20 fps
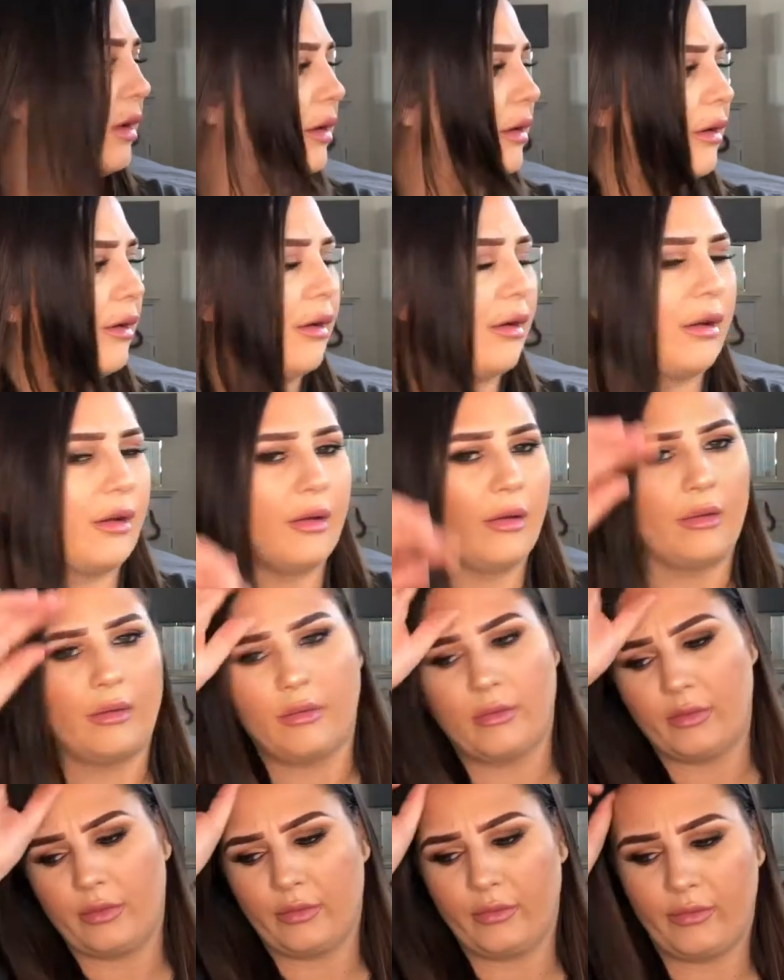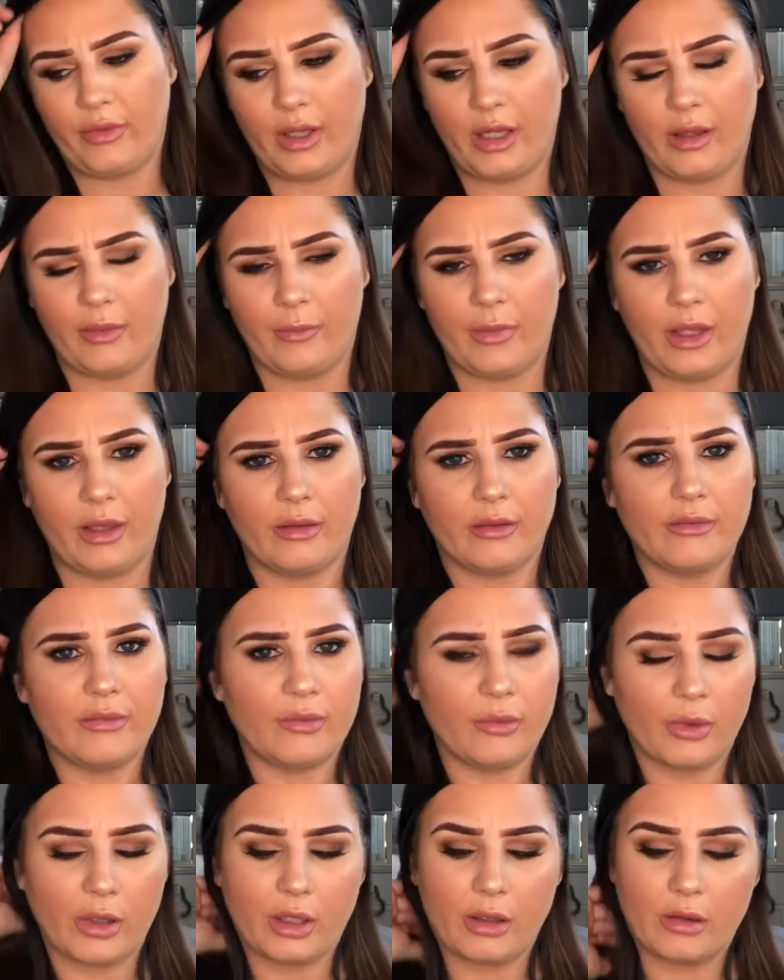don't know, not feeling me
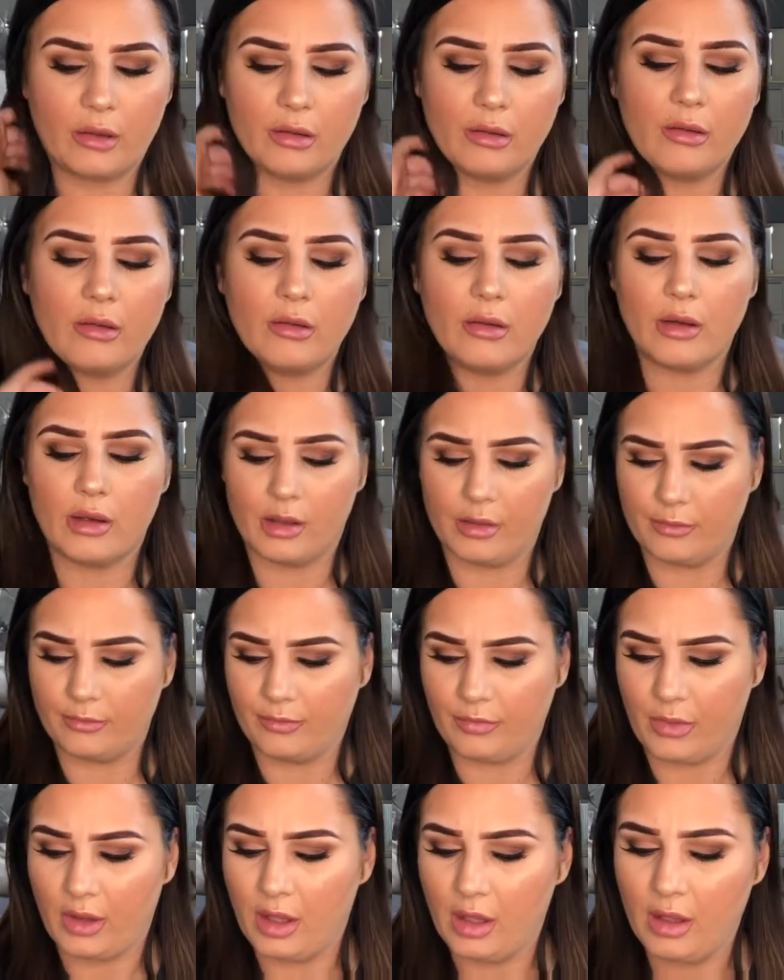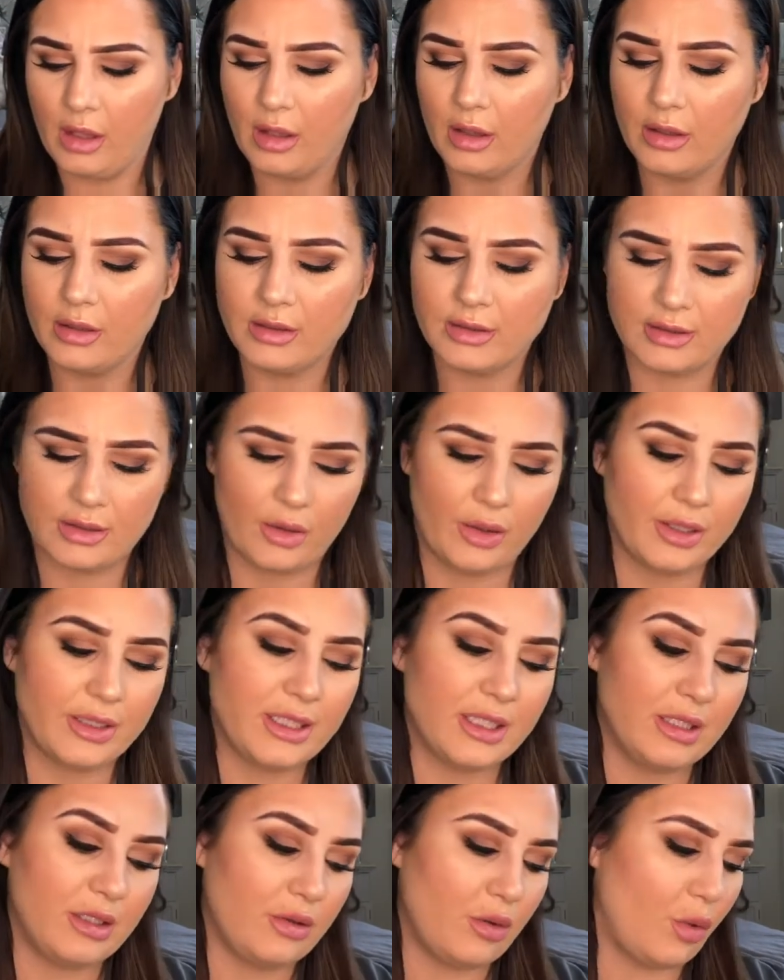this week. So I
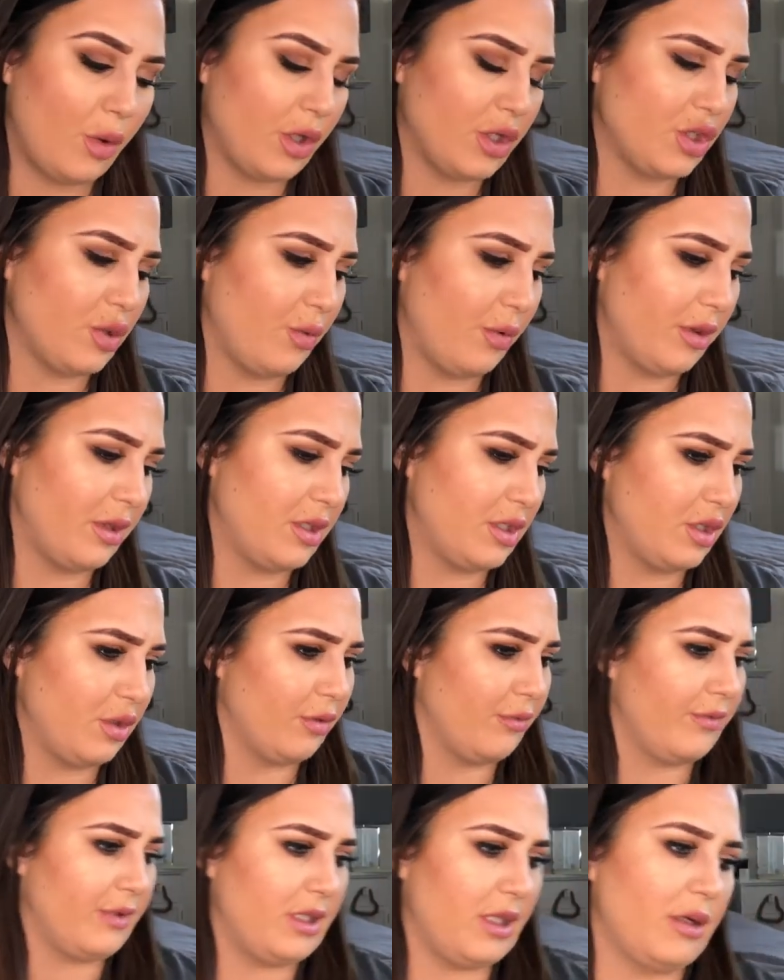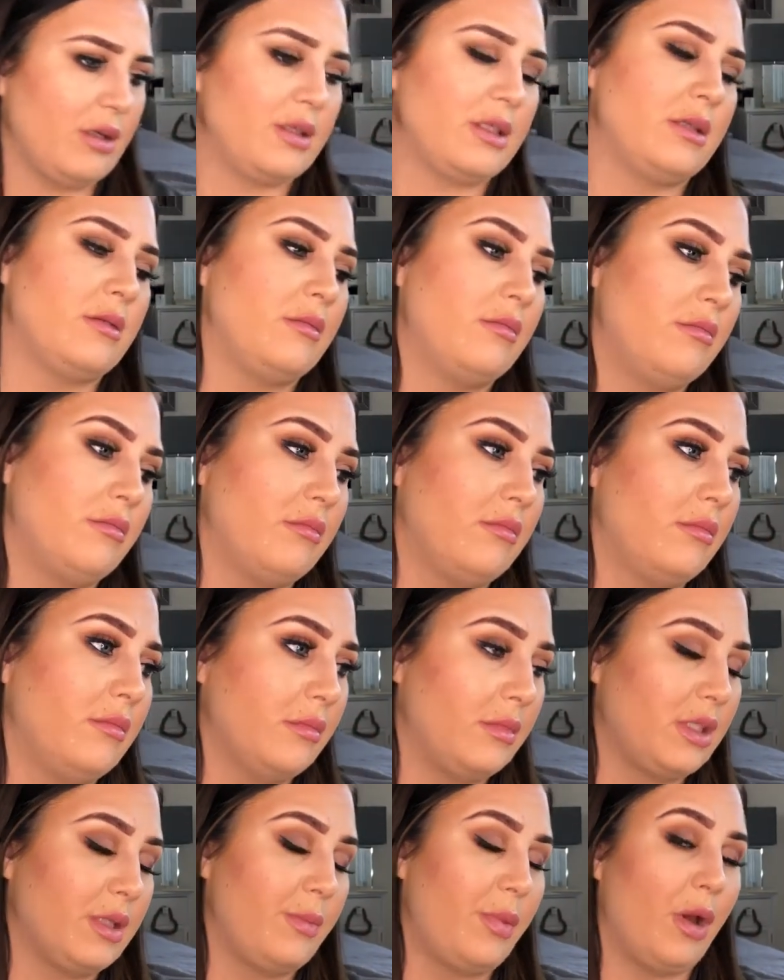did question whether to do a video
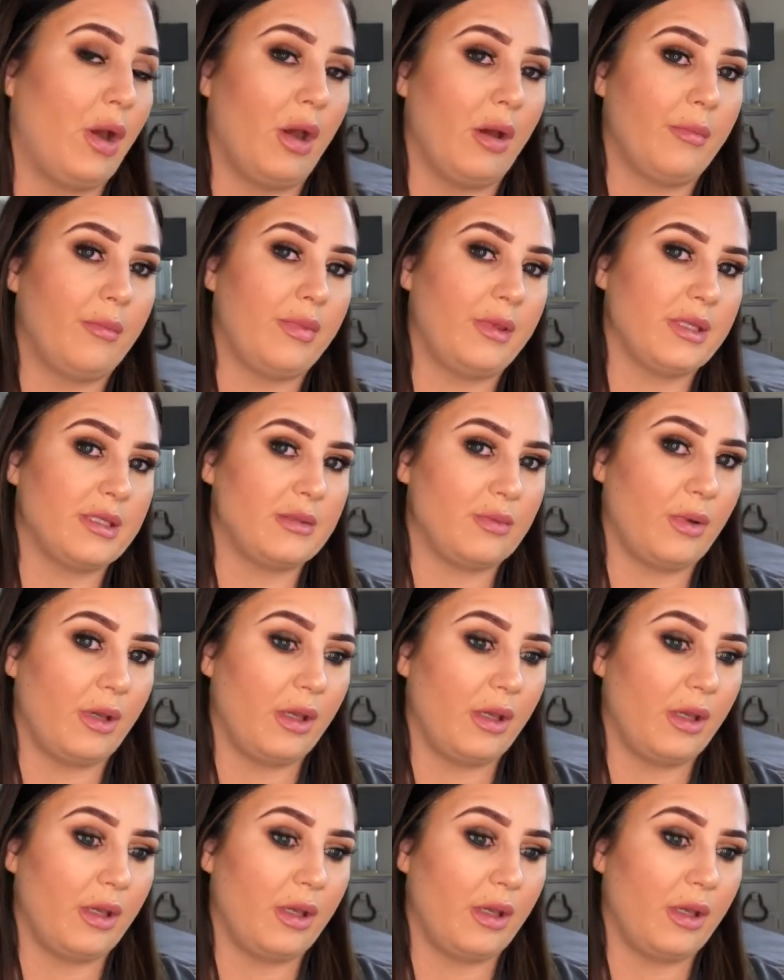to put up this